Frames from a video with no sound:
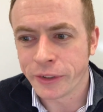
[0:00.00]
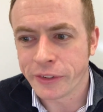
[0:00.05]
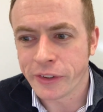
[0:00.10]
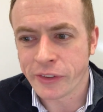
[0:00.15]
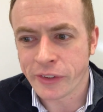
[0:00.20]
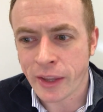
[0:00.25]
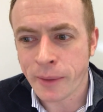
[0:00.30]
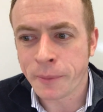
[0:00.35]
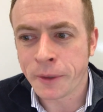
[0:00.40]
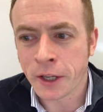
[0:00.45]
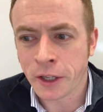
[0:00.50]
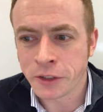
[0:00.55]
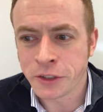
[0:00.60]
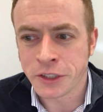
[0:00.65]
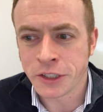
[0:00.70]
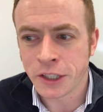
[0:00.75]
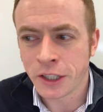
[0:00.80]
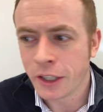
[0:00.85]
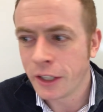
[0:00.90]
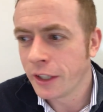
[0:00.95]
It's the same
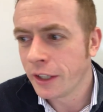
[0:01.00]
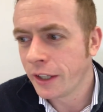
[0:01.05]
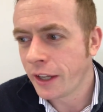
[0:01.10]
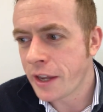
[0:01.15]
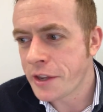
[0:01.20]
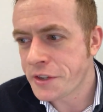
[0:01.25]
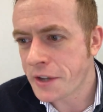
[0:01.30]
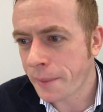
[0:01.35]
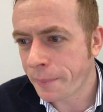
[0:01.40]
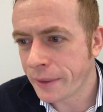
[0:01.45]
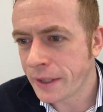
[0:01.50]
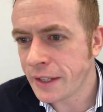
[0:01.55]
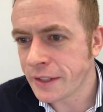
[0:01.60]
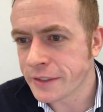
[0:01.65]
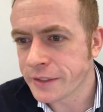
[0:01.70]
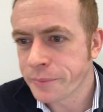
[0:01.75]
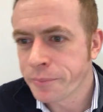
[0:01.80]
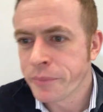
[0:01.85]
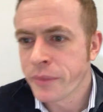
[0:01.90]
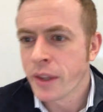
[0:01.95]
kanji in
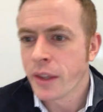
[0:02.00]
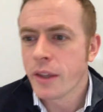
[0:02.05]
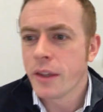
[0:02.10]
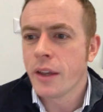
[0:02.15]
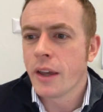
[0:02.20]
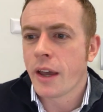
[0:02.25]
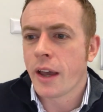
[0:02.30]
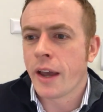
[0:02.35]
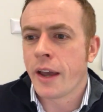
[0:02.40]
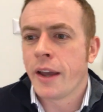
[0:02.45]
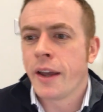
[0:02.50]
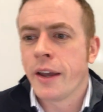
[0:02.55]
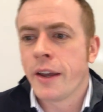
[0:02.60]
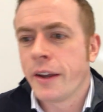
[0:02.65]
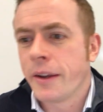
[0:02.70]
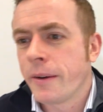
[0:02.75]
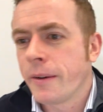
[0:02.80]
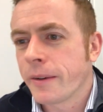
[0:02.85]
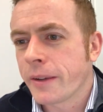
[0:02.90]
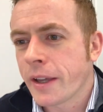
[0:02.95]
Japanese.
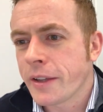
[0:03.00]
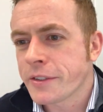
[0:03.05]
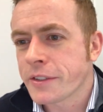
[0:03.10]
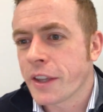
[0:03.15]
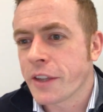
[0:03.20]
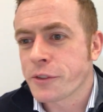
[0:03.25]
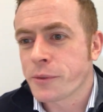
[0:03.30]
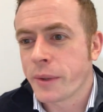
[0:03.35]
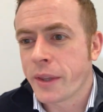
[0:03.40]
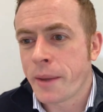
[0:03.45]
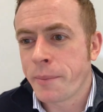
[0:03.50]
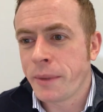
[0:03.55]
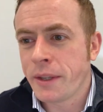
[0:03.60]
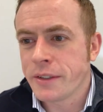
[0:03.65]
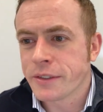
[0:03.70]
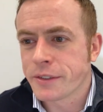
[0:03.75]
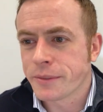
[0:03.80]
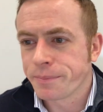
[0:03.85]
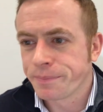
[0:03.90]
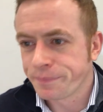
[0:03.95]
Okay, so that's what that
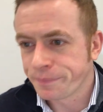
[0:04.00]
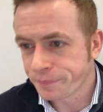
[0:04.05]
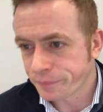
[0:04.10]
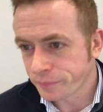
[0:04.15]
means.